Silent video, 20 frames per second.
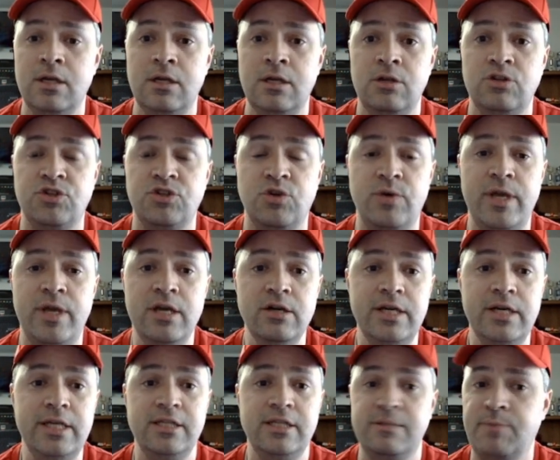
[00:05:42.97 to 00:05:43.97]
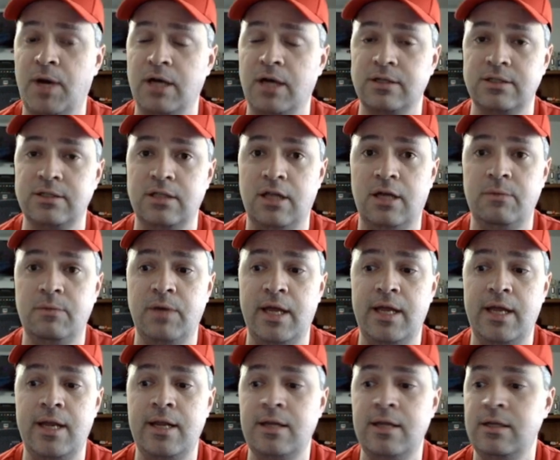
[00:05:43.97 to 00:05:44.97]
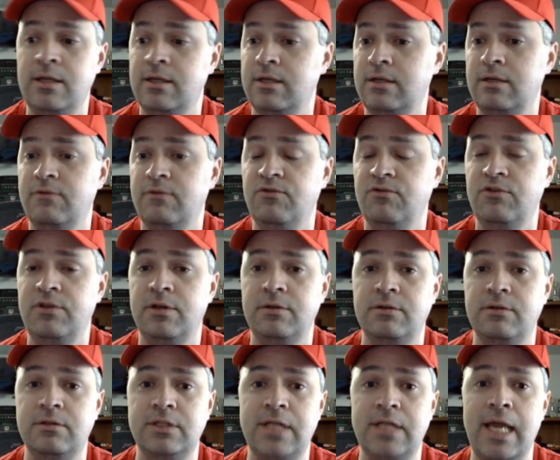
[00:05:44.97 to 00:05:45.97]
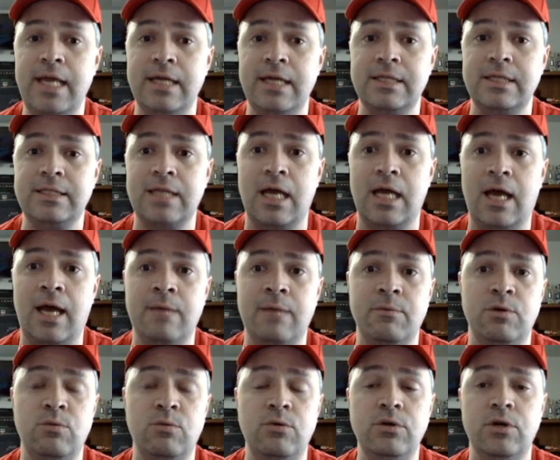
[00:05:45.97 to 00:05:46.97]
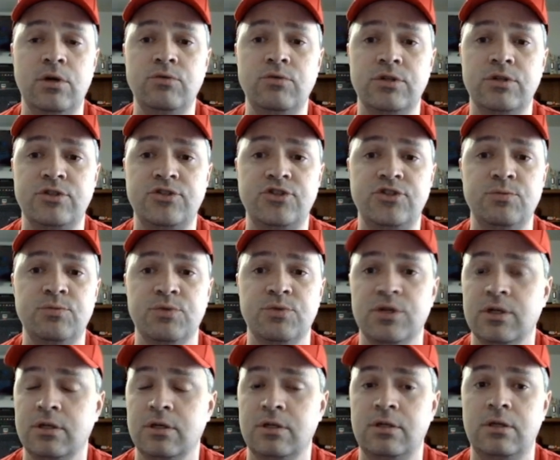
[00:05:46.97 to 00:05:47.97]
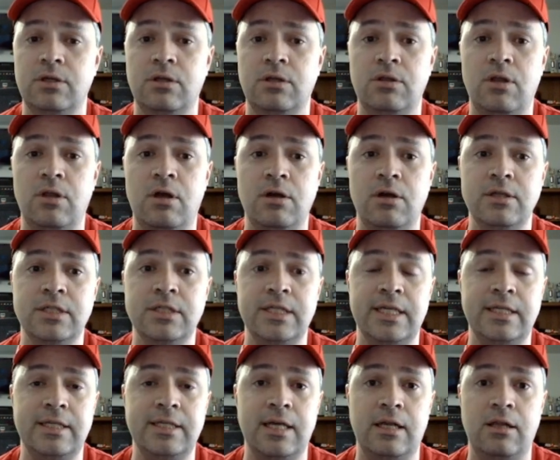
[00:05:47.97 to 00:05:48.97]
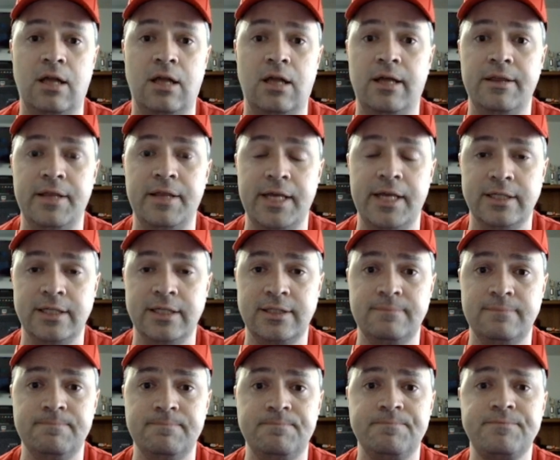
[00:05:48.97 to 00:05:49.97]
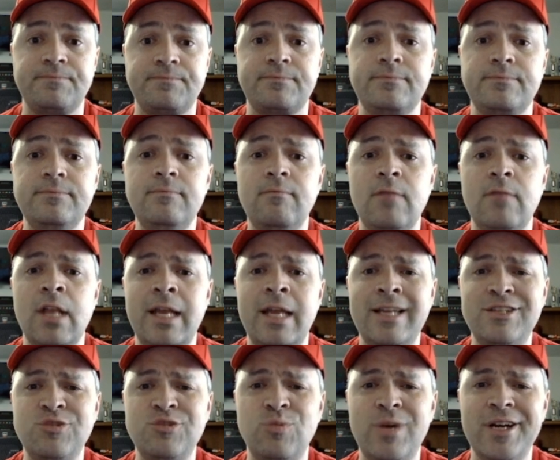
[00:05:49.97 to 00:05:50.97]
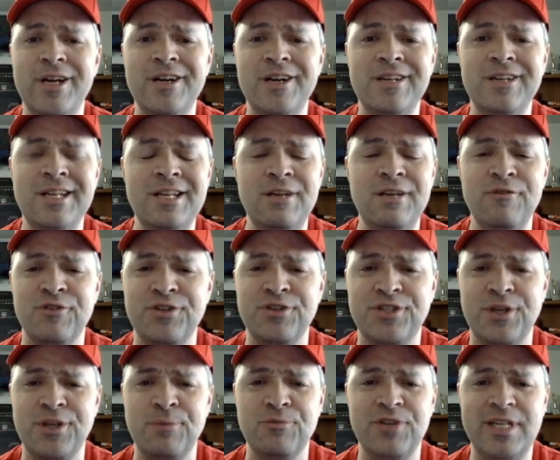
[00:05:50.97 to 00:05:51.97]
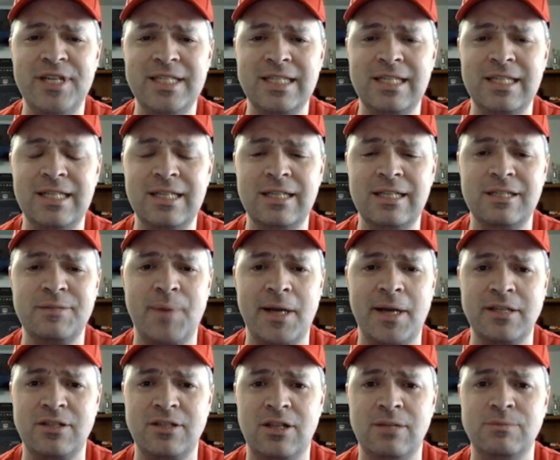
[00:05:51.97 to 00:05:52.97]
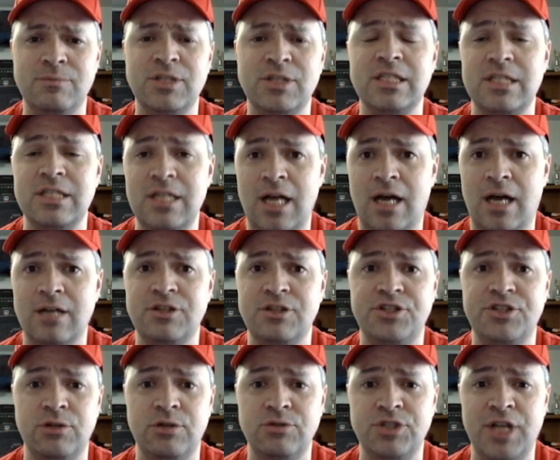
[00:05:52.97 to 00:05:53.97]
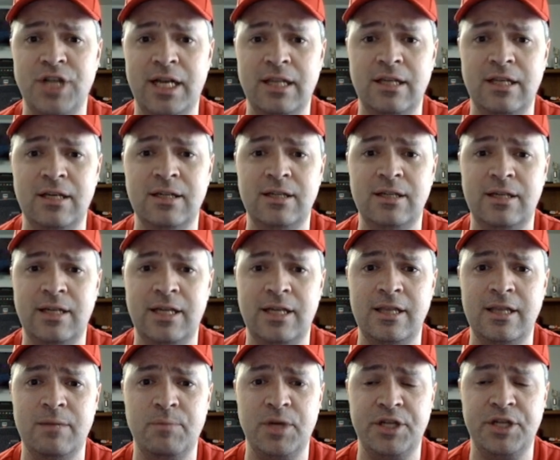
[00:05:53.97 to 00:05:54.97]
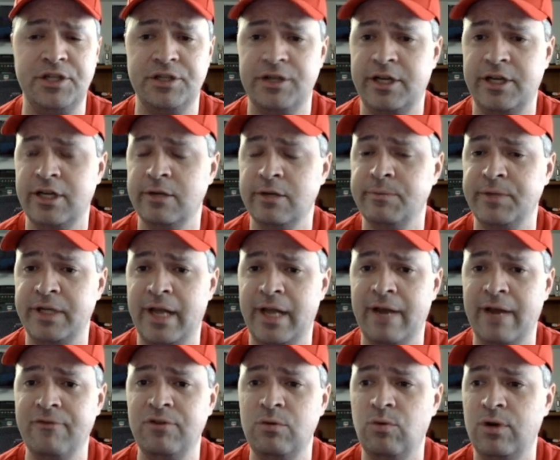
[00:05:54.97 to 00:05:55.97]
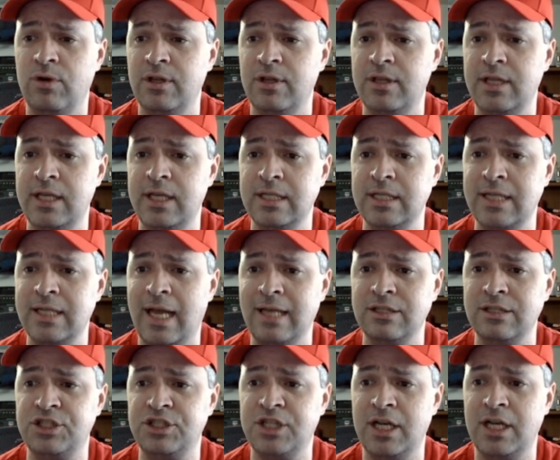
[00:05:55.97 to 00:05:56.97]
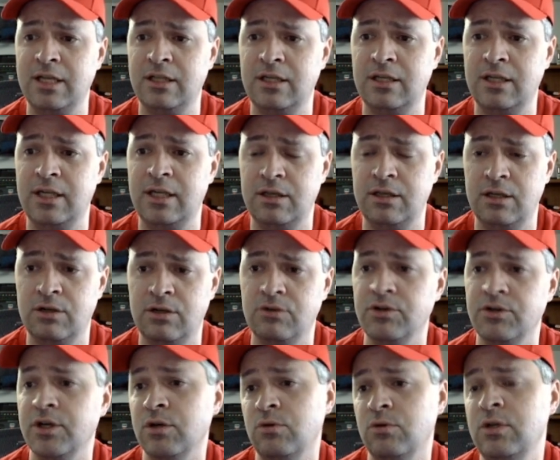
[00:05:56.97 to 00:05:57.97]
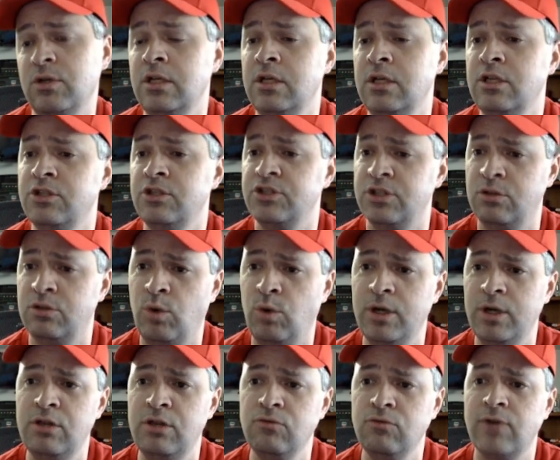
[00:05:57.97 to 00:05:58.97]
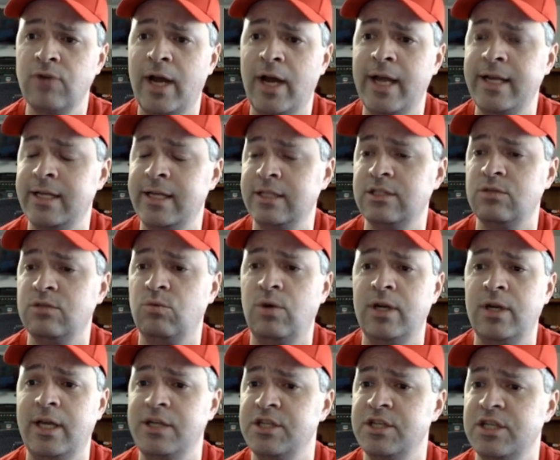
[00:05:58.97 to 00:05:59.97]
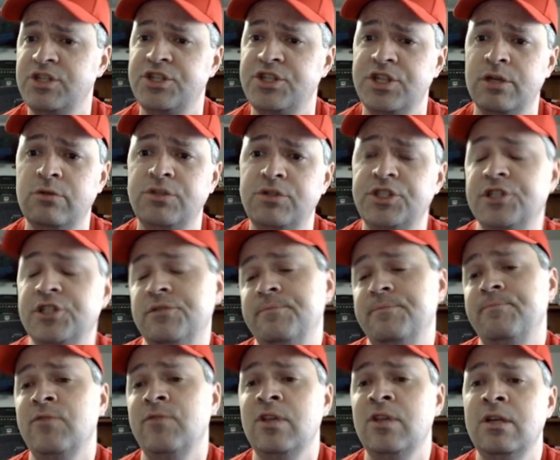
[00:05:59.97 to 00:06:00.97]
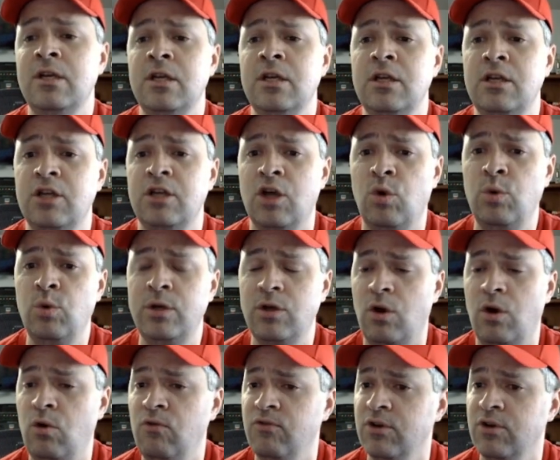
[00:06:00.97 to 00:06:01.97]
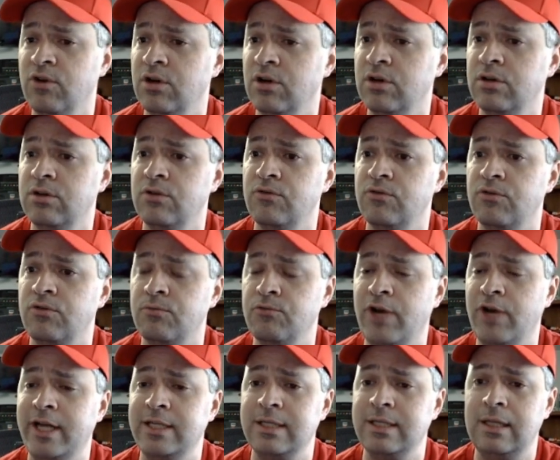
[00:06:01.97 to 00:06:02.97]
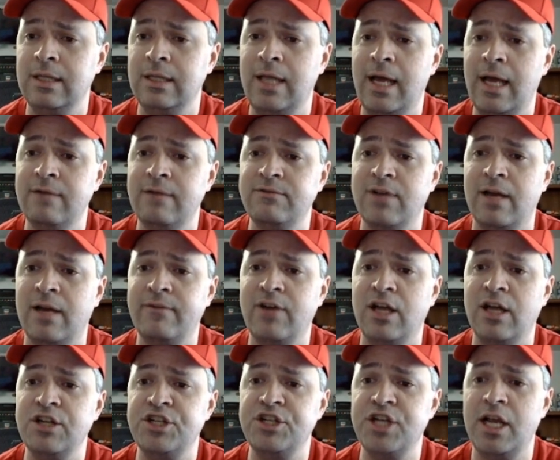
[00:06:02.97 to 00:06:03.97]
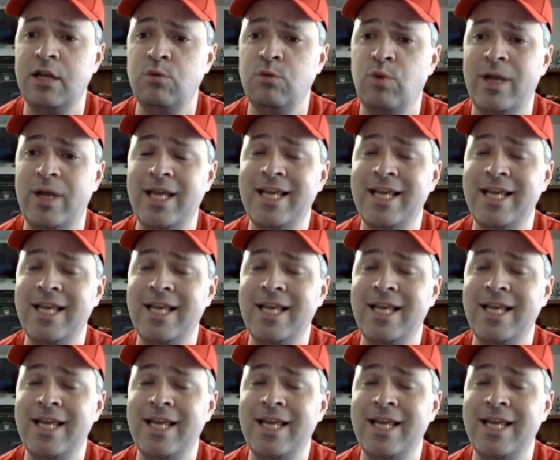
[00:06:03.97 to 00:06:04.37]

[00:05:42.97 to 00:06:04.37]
So here is Spots Club, and for the sake of time, I won't go into super long detail on this. And it's weird, for some reason, Spots Club does not show Jayla in the picture here, but every one of these has Jayla in the crew. So the one on the right is the one I just showed you. Going over from right to left, I've got Janeway